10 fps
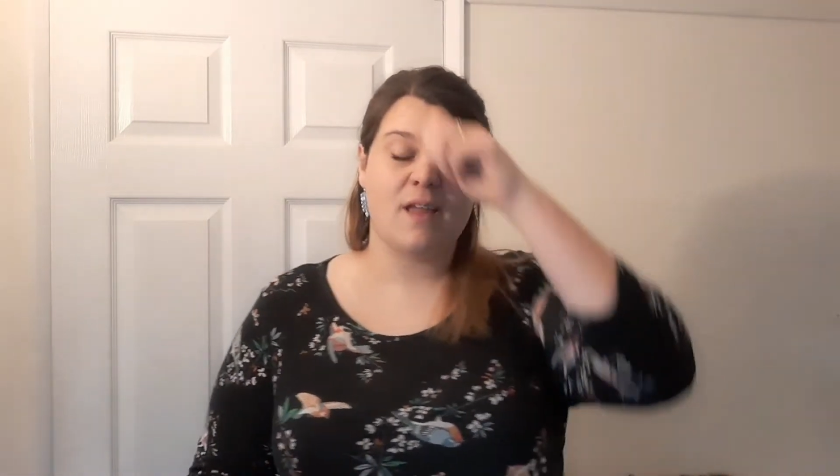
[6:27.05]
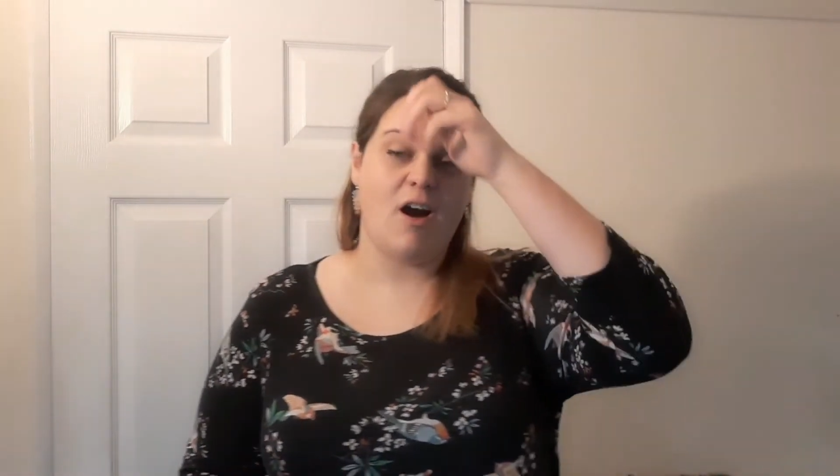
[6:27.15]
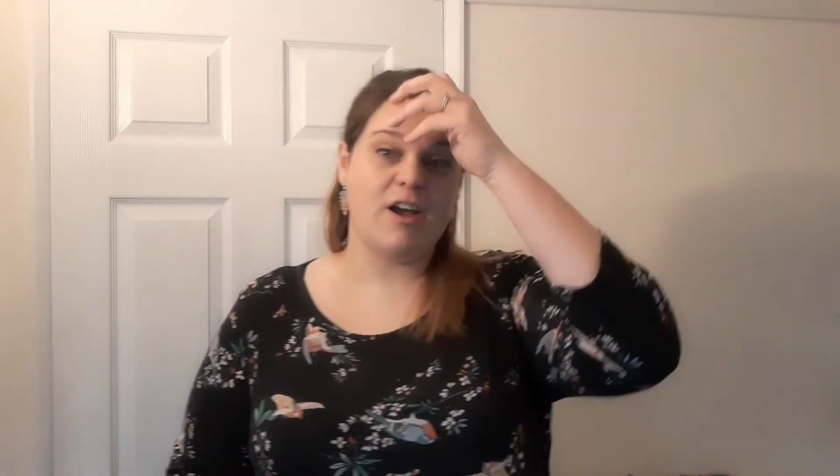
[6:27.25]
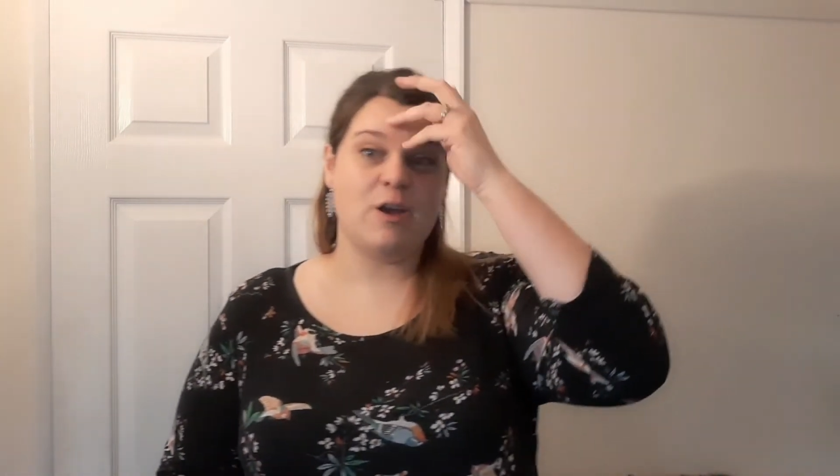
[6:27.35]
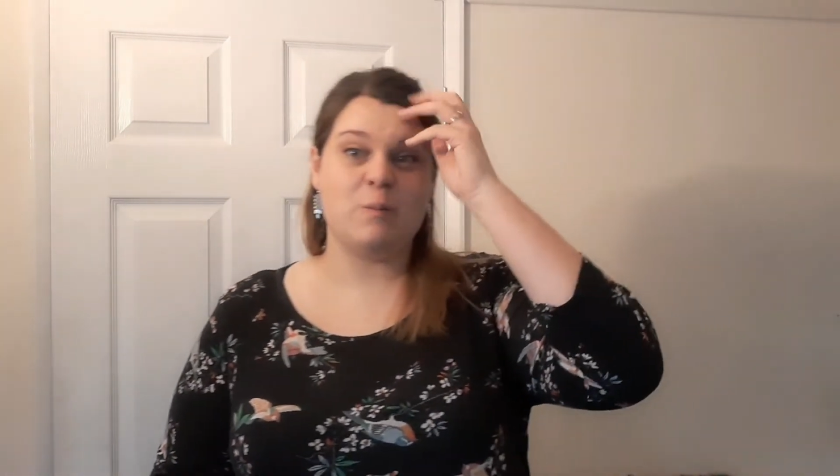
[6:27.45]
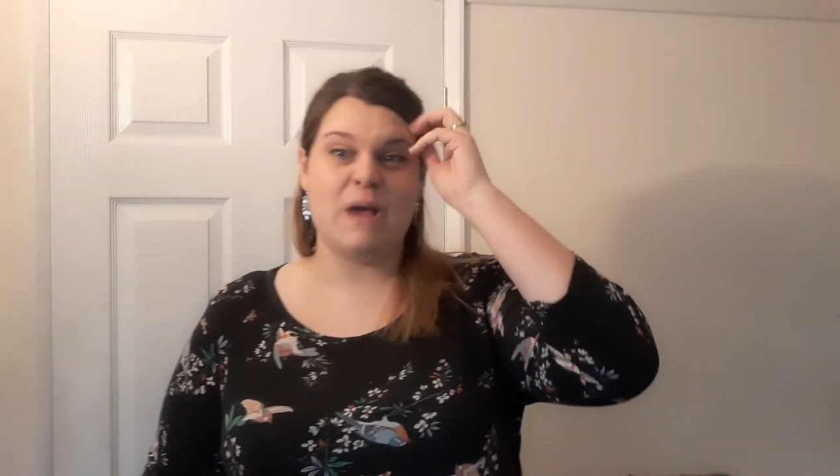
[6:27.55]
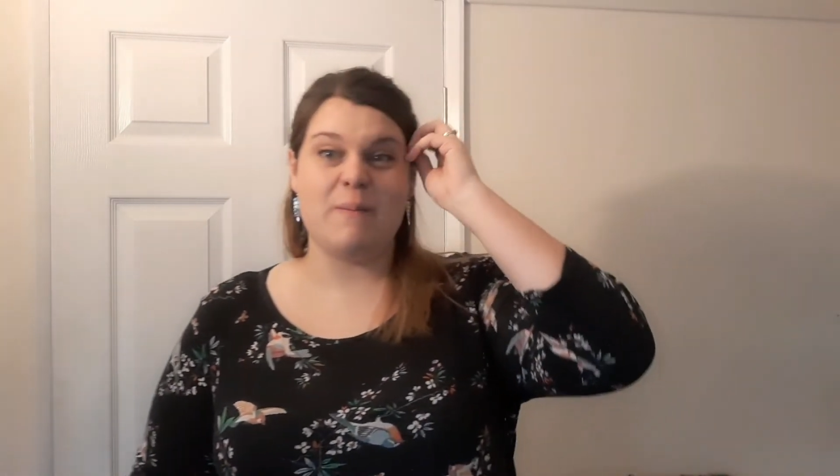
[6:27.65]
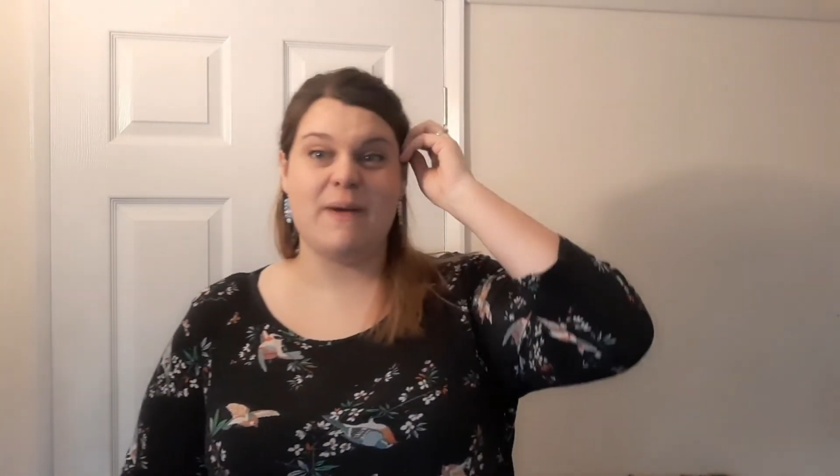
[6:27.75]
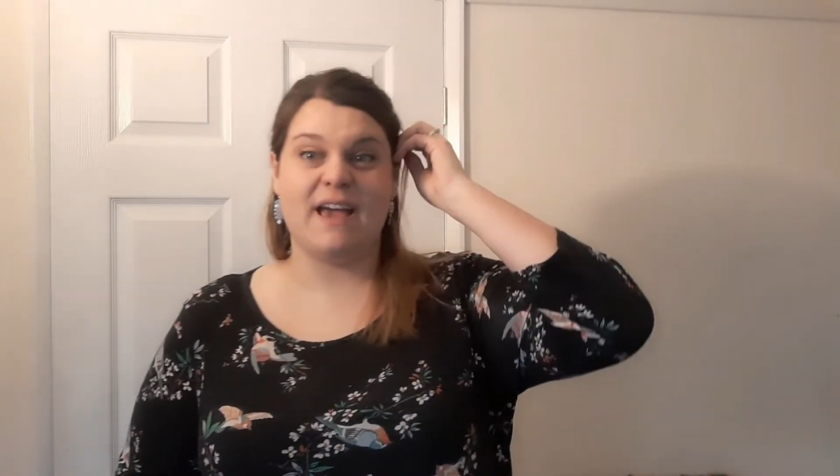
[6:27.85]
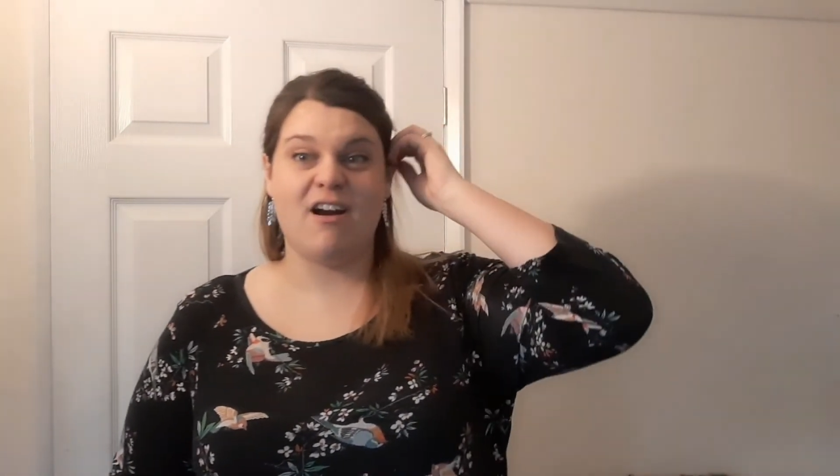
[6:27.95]
I could be
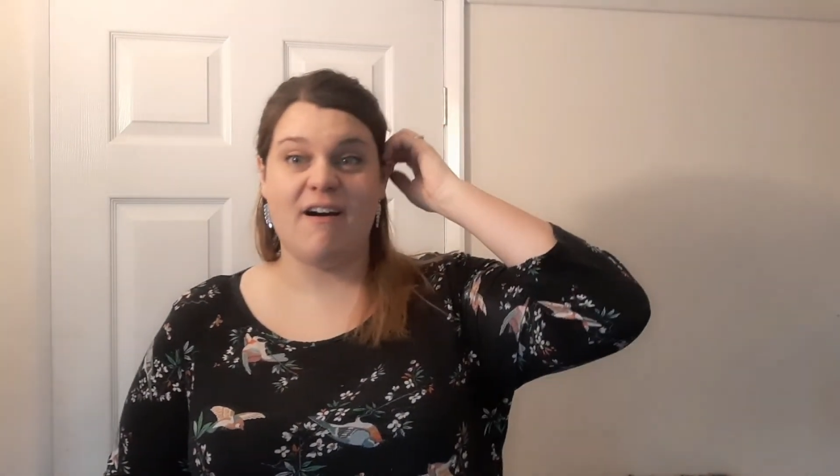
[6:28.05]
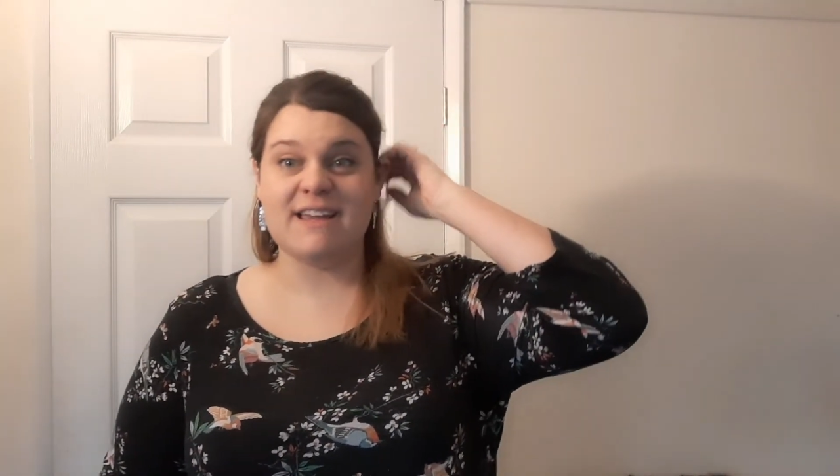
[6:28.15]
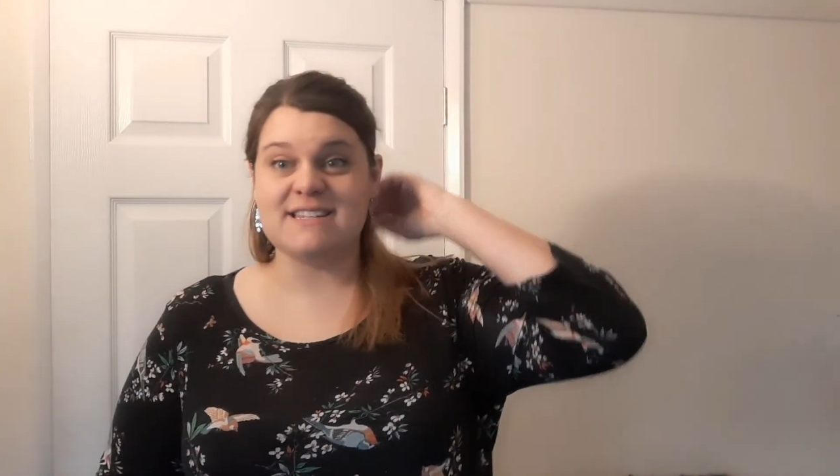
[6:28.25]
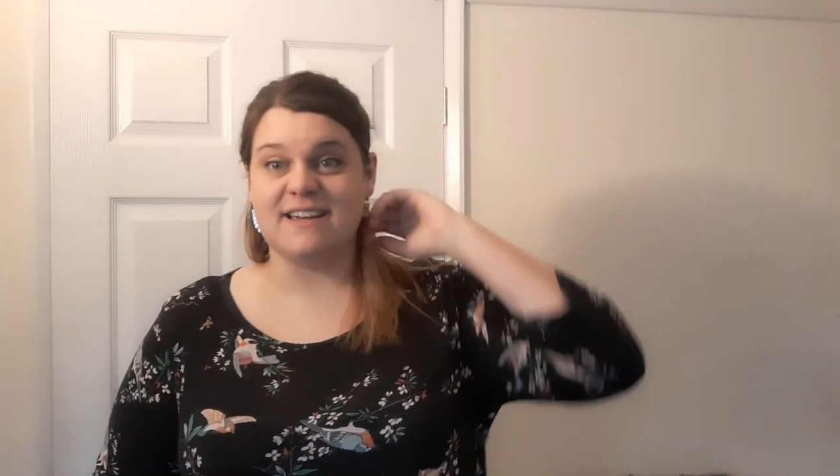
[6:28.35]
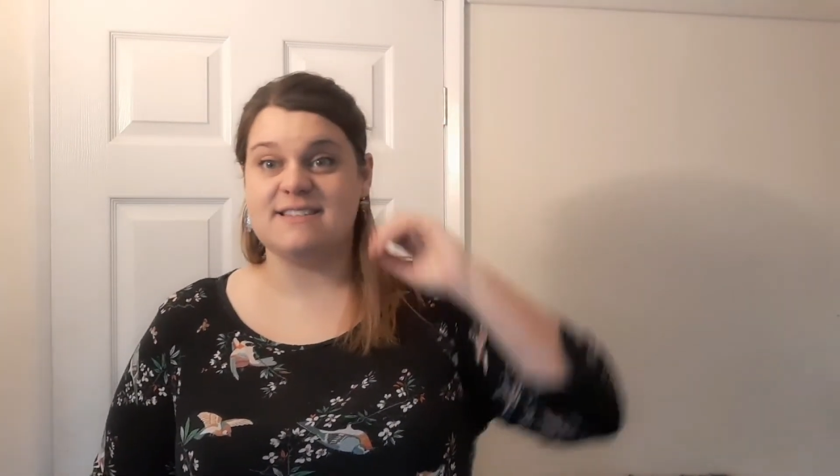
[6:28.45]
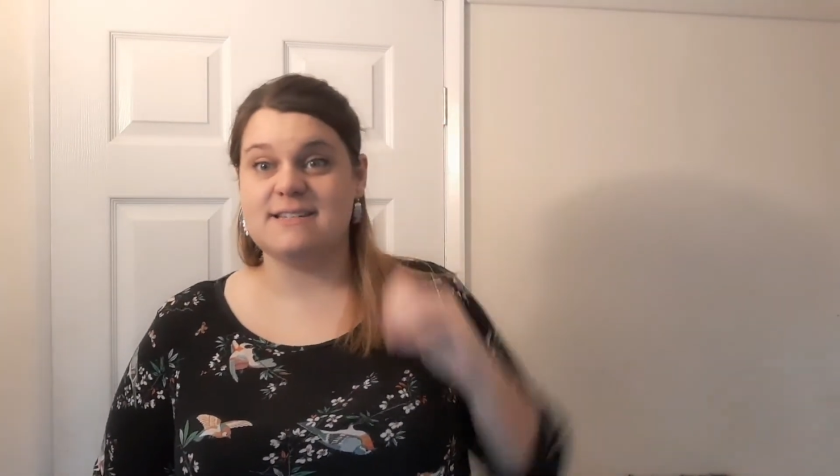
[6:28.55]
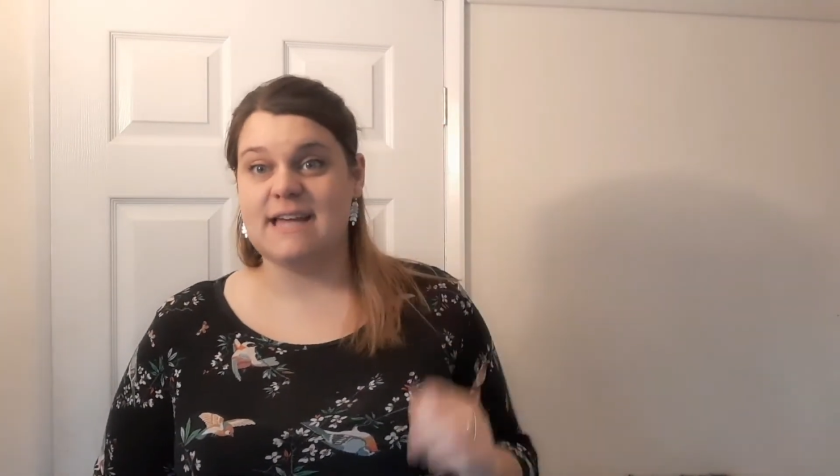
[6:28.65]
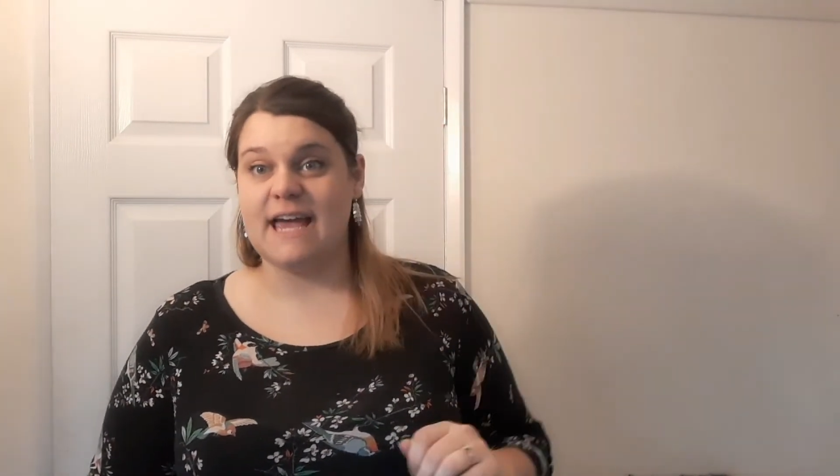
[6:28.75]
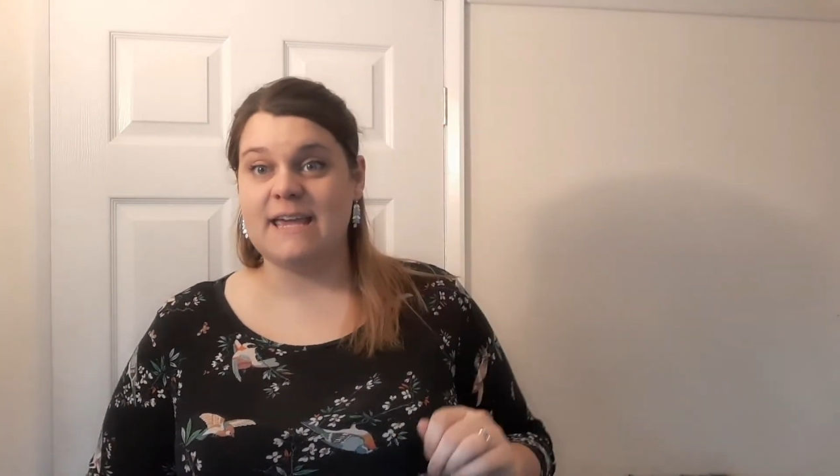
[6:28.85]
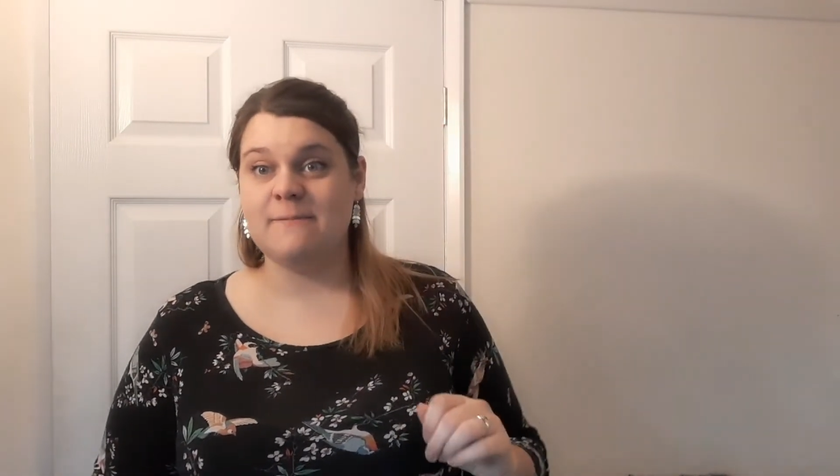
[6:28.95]
a bit kinder
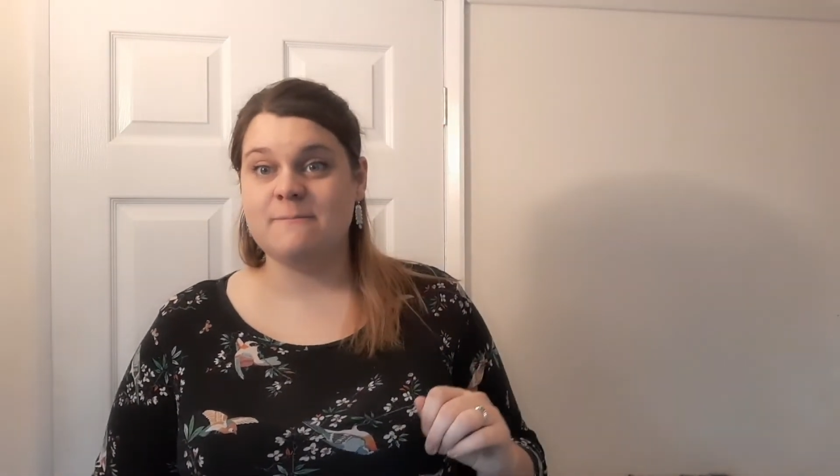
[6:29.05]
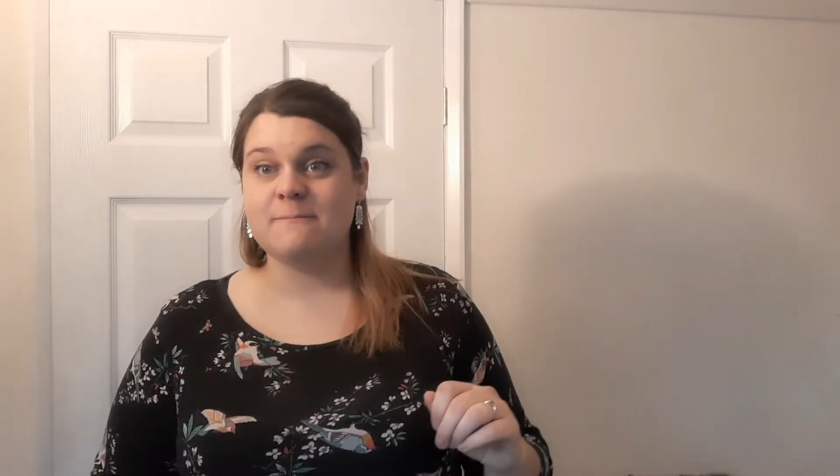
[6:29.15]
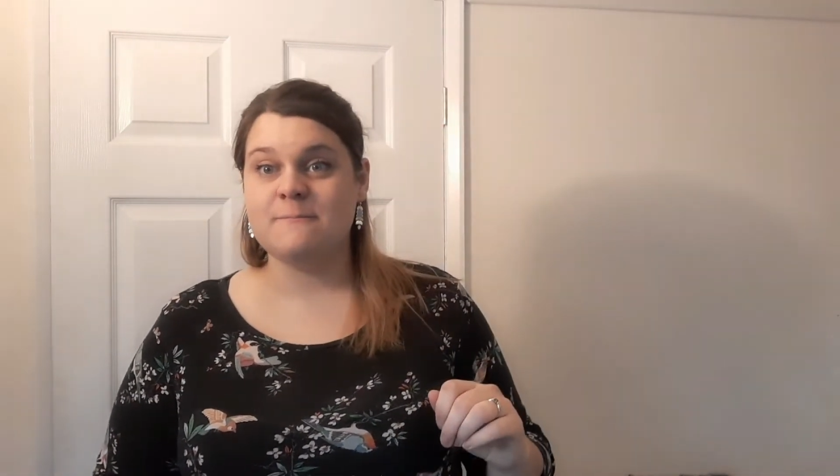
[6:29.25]
today.